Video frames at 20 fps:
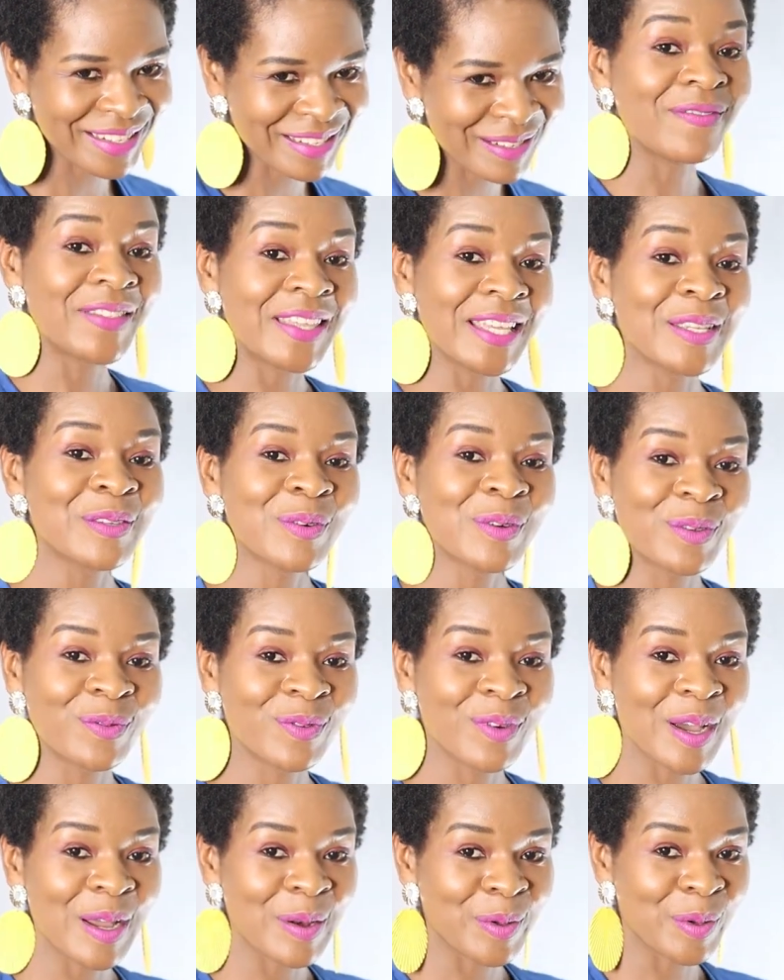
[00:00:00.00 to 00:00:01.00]
If this was
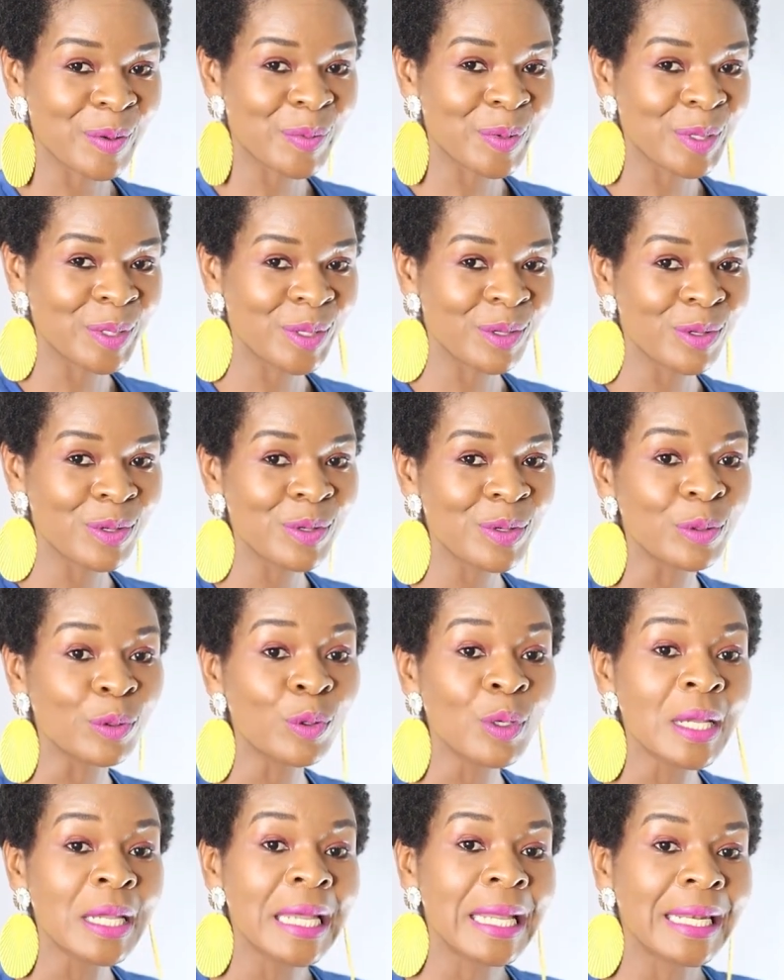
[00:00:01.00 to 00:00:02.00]
valuable to
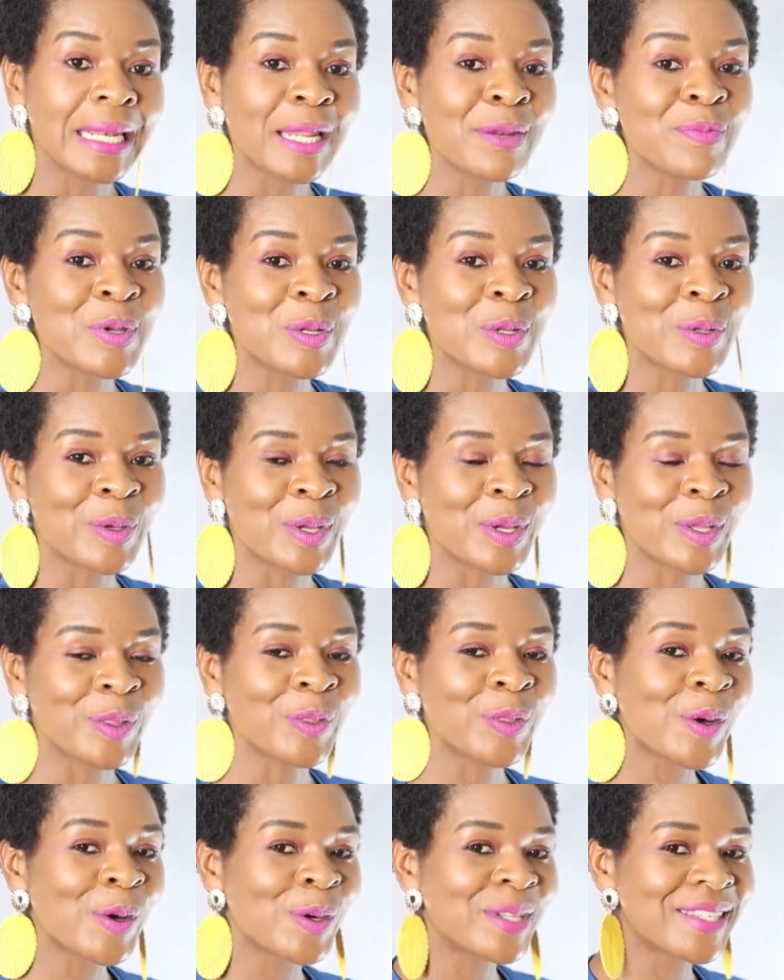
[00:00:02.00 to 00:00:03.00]
you, let me know your
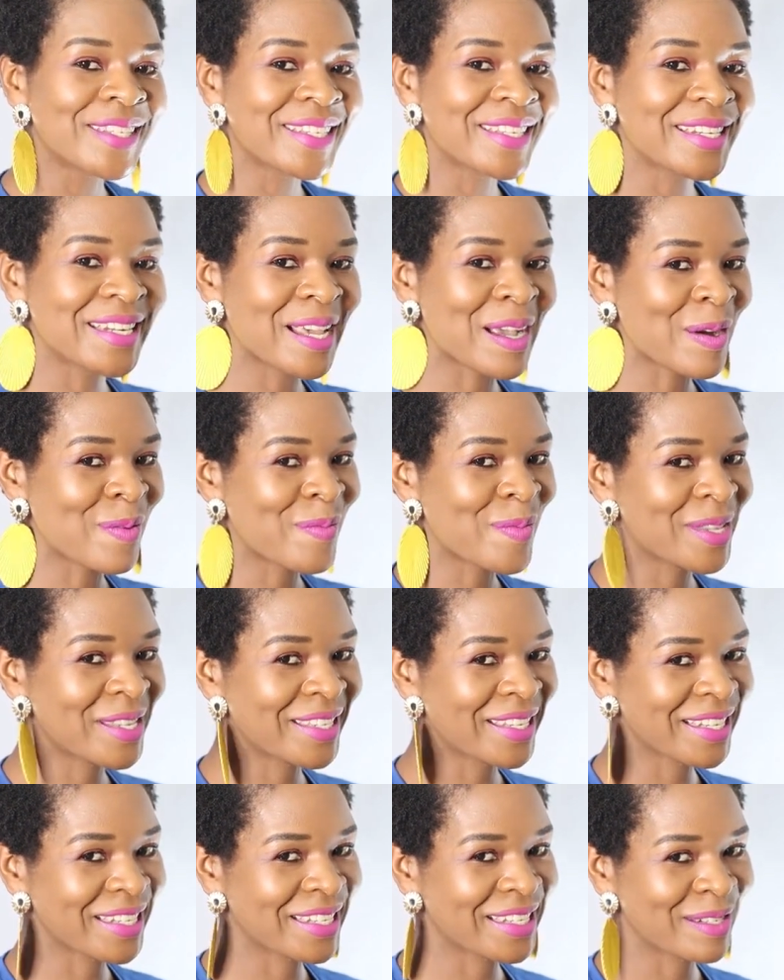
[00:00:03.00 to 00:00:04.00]
thoughts in the comment
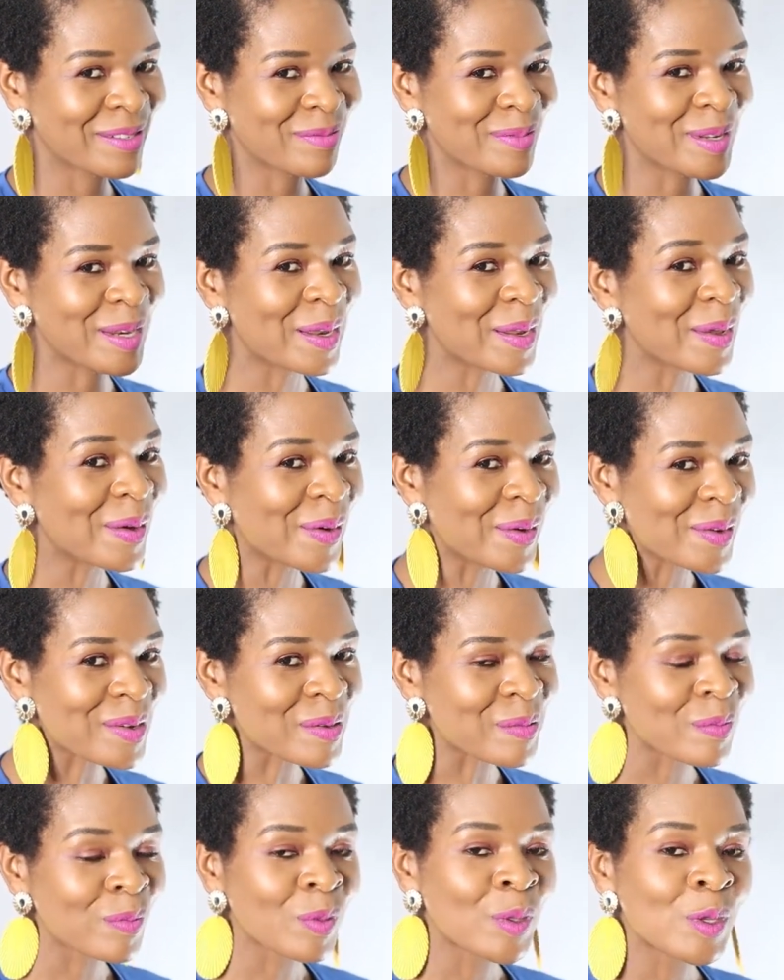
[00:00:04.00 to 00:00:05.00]
section below.
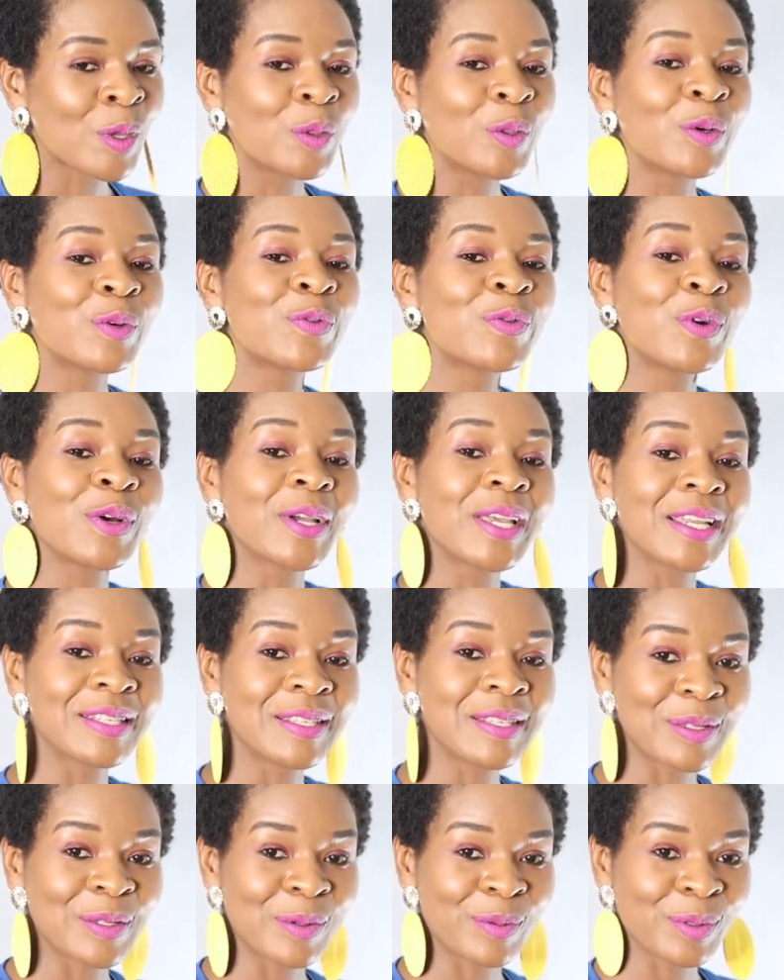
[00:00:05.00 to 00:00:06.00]
Don't forget
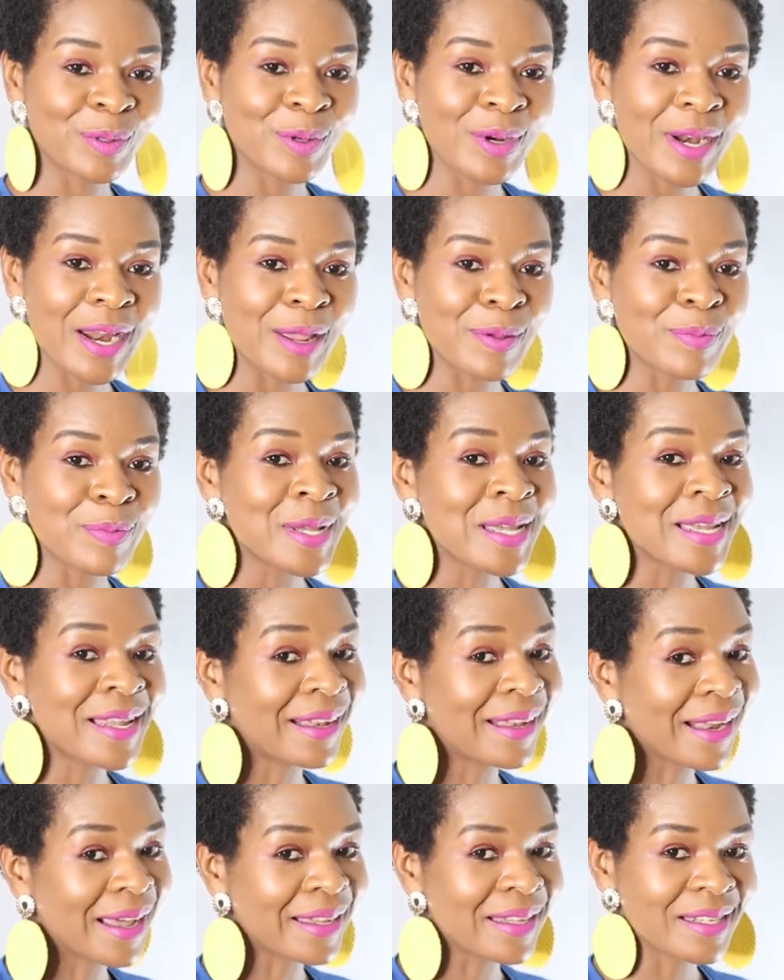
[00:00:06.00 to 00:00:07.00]
to subscribe,
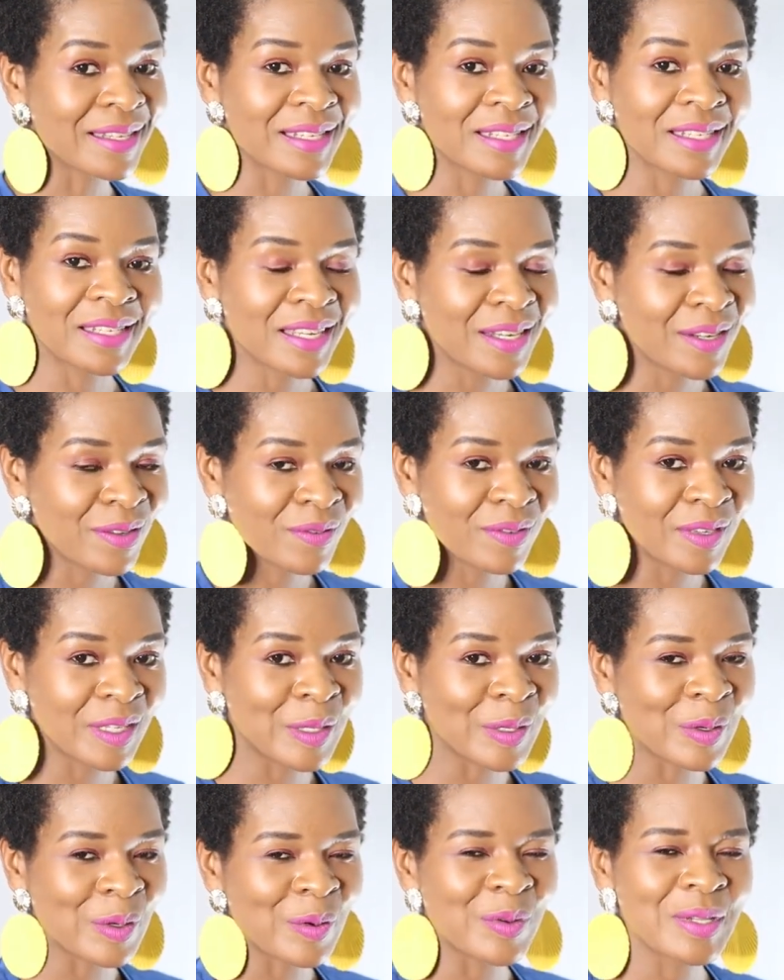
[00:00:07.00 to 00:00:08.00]
like, and share the
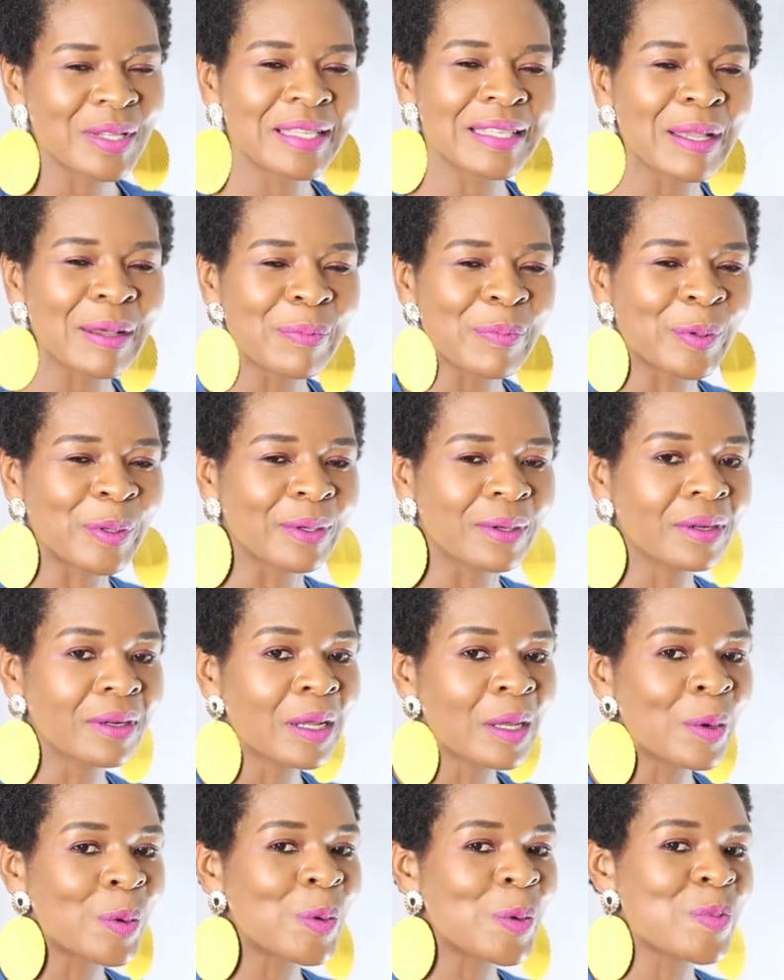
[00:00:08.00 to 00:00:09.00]
video with someone
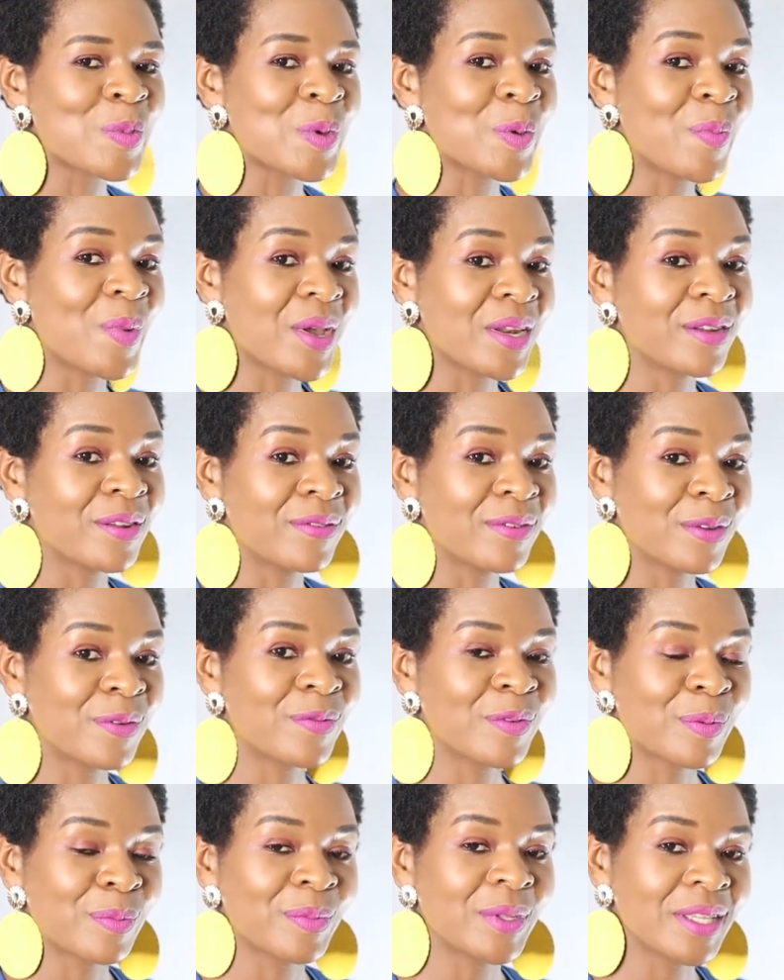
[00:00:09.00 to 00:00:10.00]
who may benefit
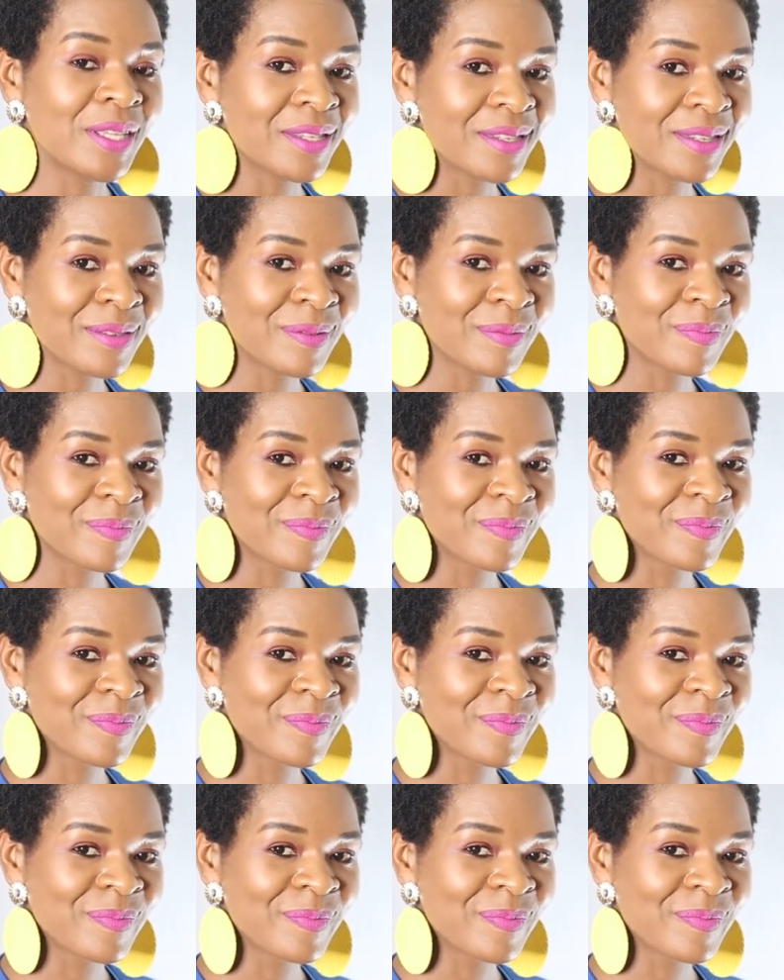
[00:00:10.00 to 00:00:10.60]
from this.